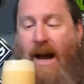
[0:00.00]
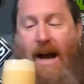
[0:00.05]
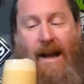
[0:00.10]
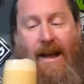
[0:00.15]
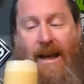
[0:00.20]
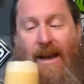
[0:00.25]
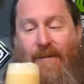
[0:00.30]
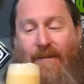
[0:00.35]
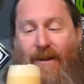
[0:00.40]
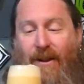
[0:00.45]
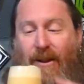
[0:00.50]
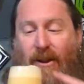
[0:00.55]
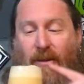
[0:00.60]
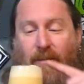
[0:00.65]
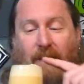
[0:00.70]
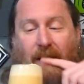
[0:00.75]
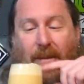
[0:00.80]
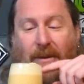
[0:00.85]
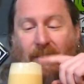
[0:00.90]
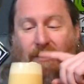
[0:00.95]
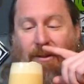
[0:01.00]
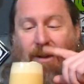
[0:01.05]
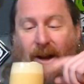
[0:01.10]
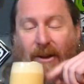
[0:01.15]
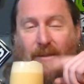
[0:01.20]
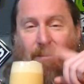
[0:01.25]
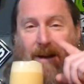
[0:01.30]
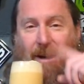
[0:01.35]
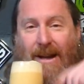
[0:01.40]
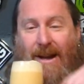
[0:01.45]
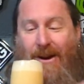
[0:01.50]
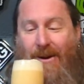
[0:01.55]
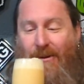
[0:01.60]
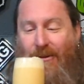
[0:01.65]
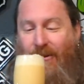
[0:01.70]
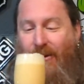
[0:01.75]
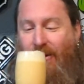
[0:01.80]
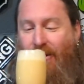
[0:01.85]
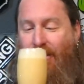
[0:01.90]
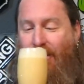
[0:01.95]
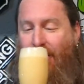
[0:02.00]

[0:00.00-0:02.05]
I keep feeling those bubbles touch my nose.